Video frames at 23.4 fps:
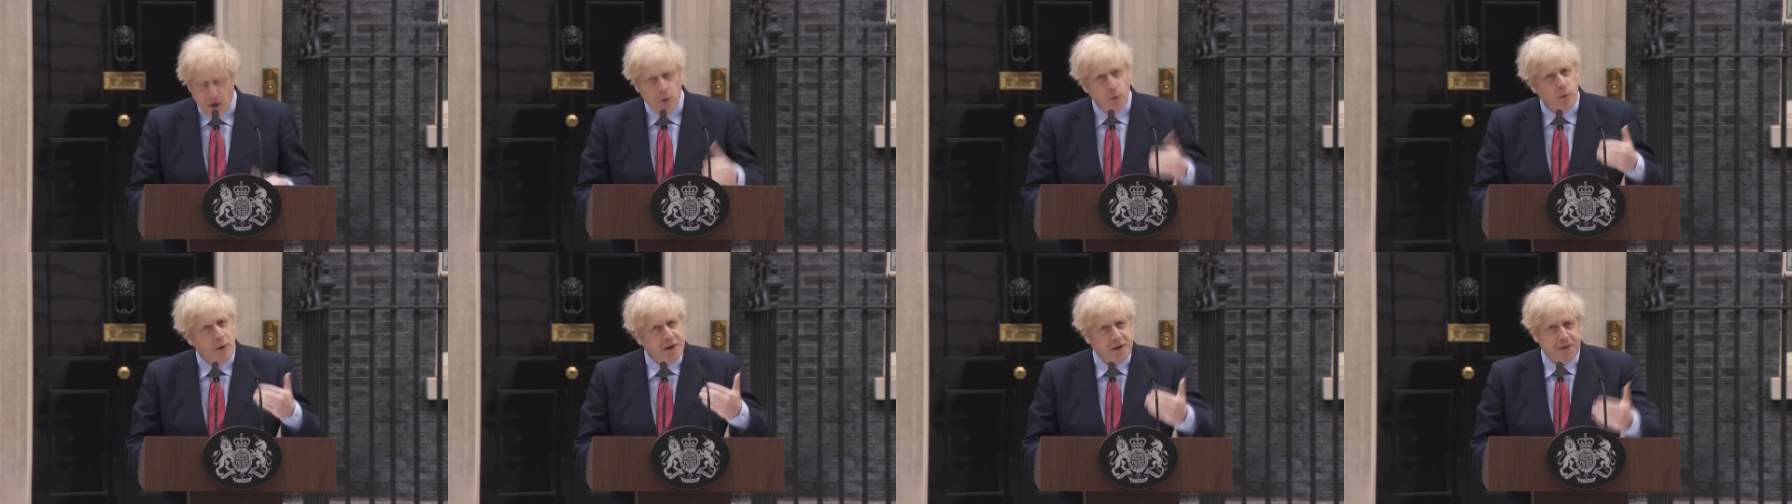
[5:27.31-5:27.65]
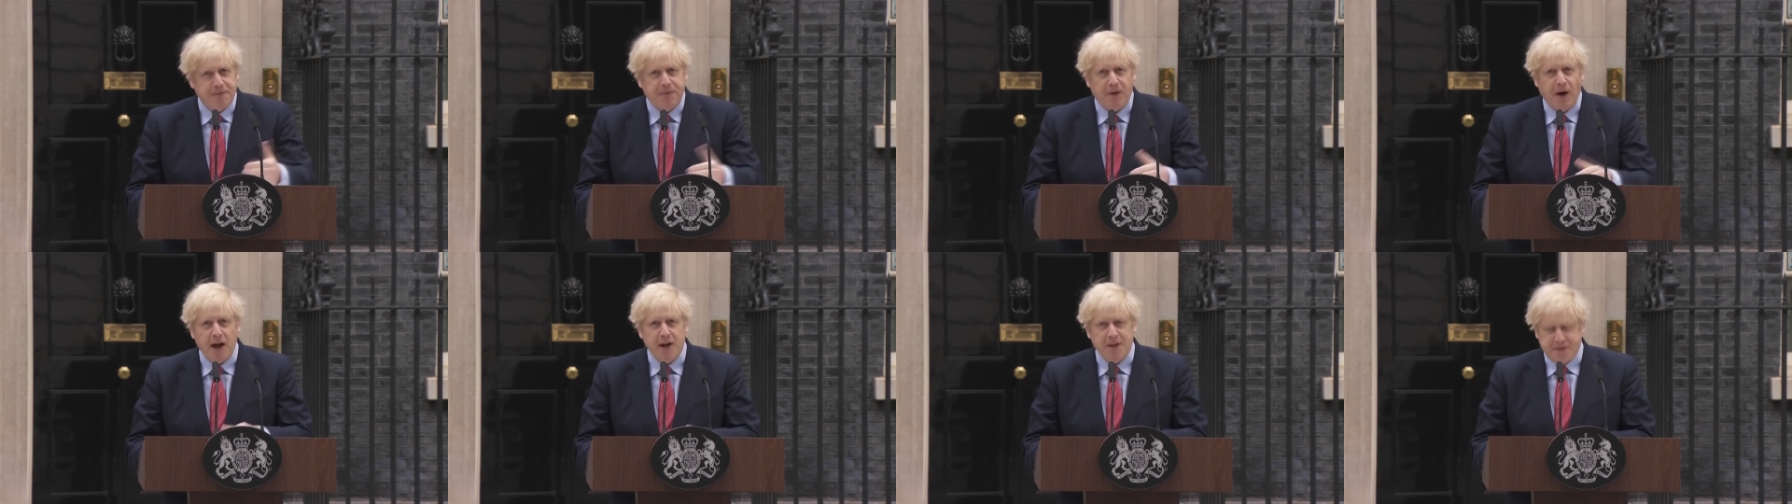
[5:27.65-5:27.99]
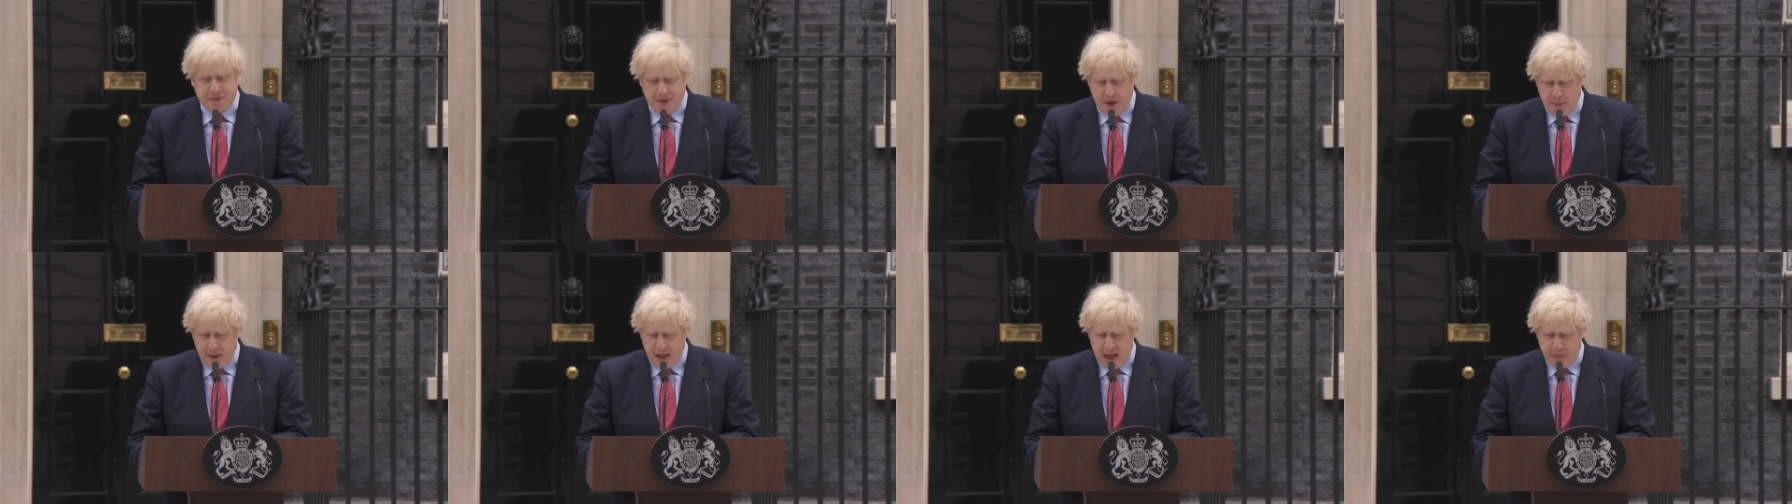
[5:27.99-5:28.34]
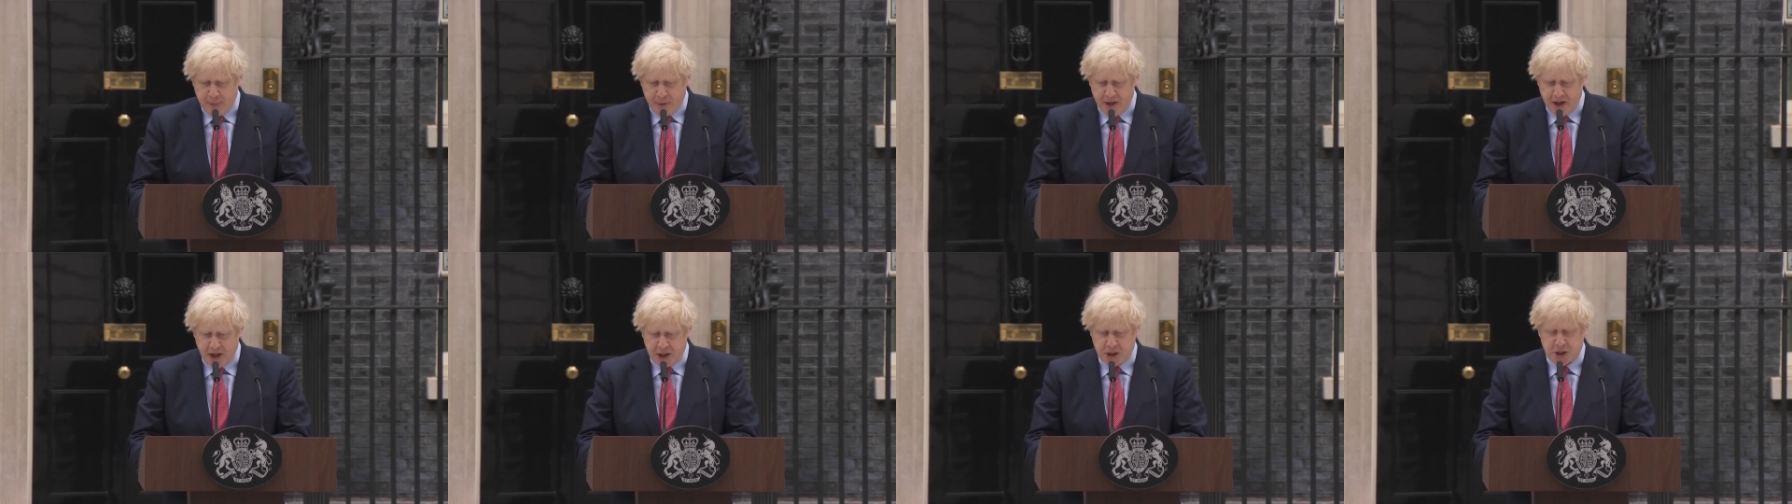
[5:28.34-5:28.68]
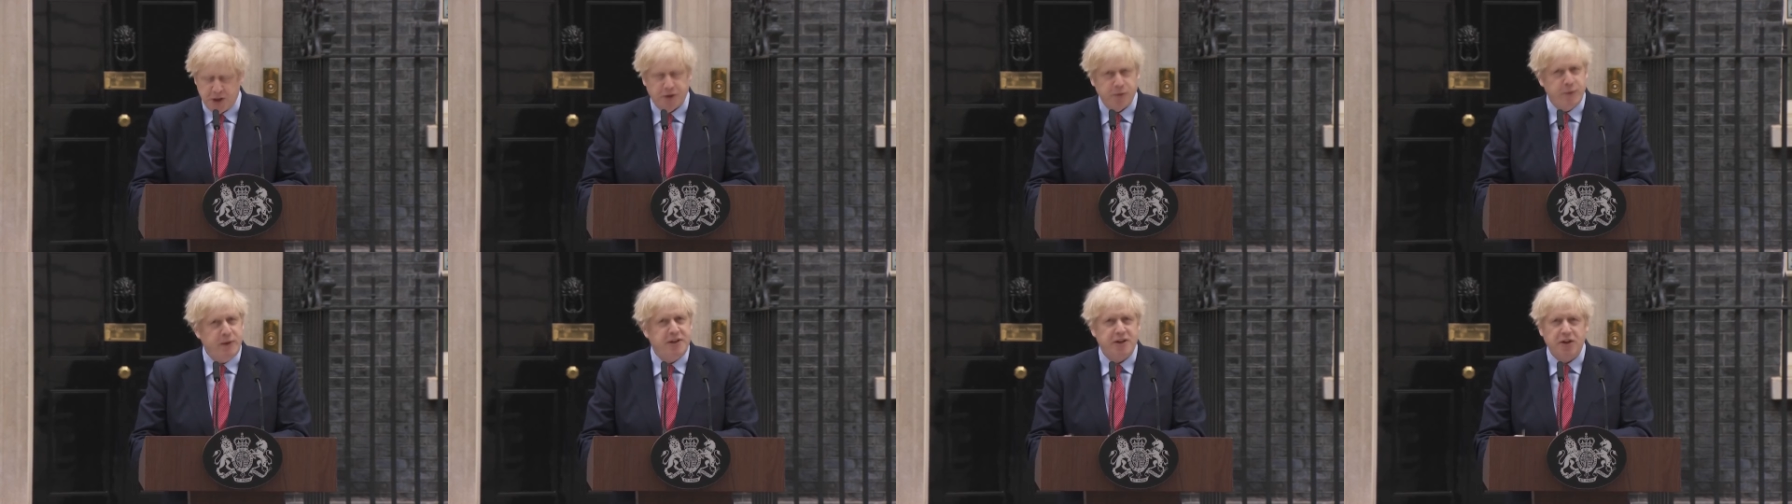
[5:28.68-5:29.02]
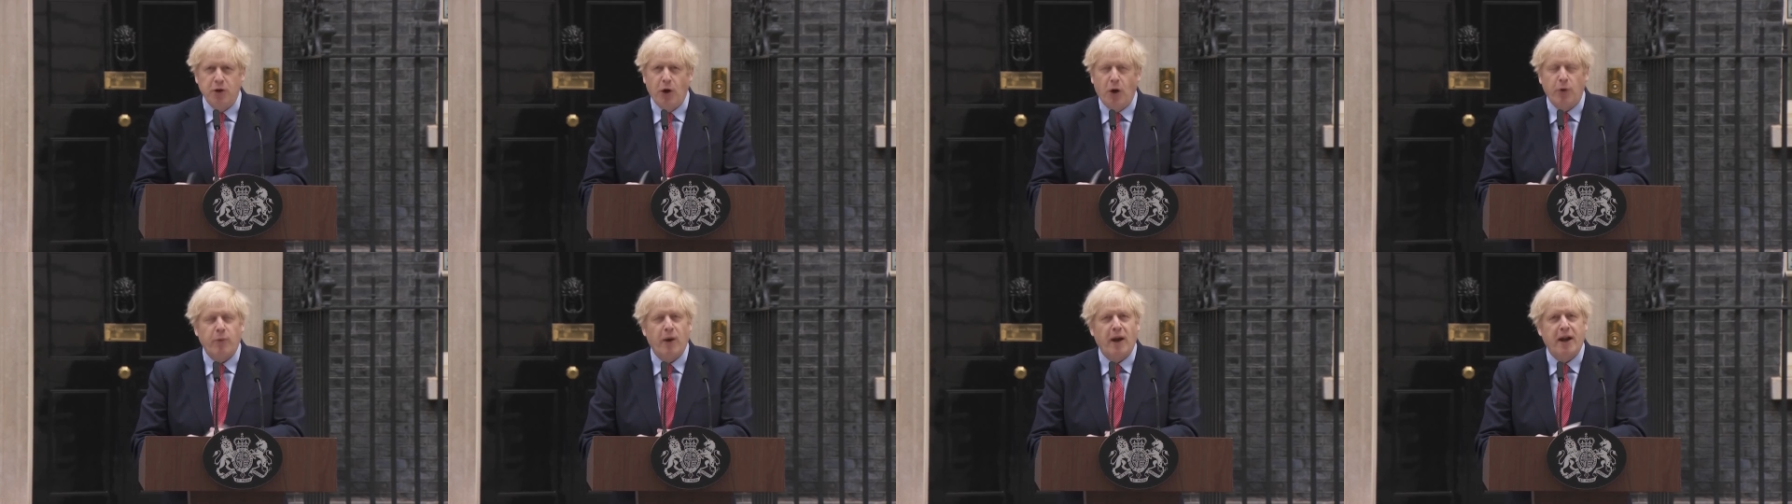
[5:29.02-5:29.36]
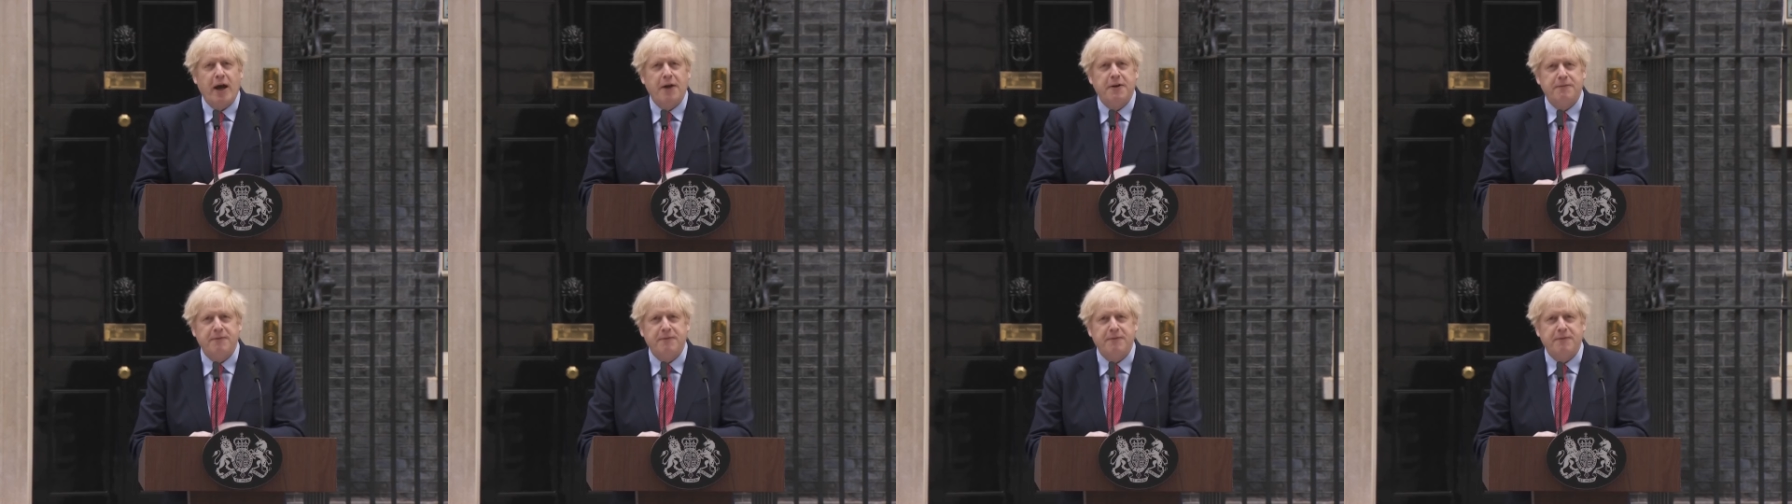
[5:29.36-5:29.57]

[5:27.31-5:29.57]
We defied so many predictions. We did not run out